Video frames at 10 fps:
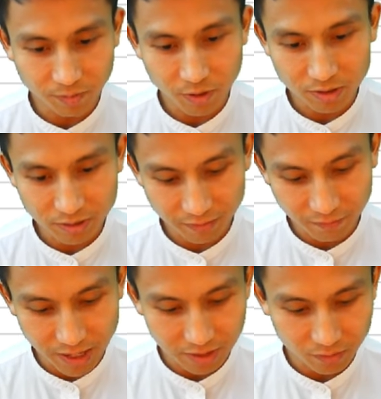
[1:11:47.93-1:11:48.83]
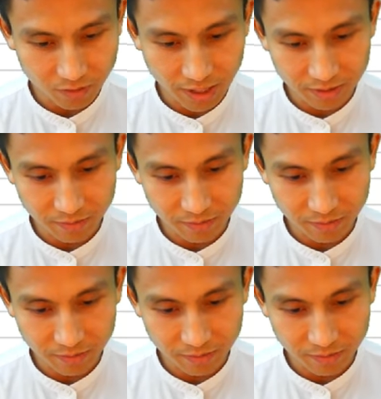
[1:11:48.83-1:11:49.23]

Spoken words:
positive value, right?